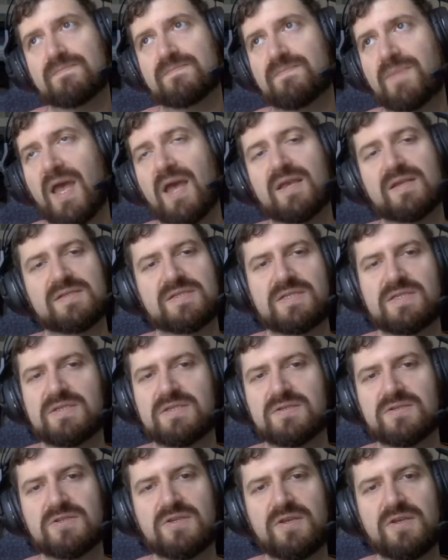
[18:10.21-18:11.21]
back in
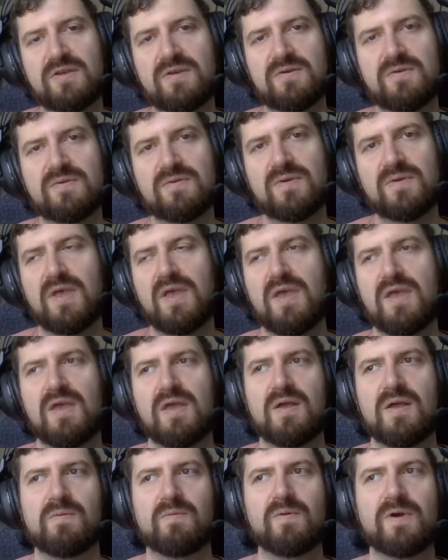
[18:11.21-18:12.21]
season 2,
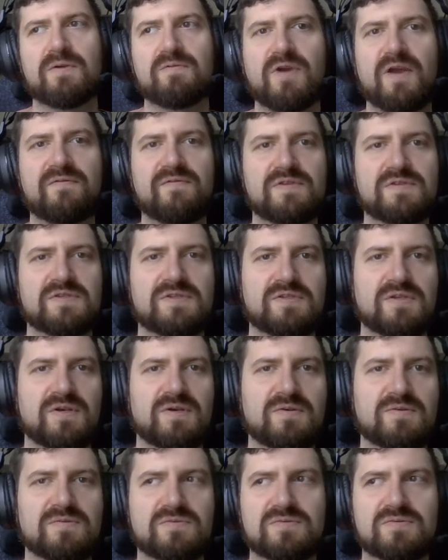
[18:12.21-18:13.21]
when
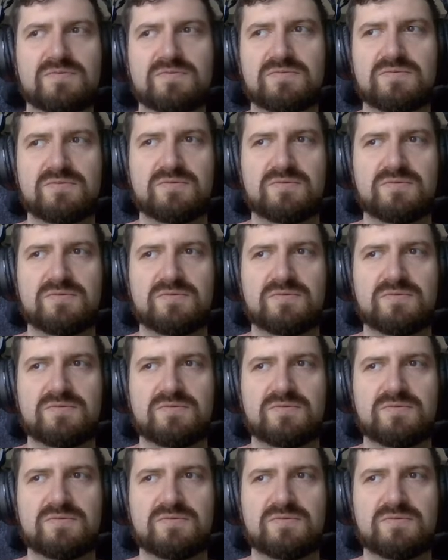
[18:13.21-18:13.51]
Ravenstone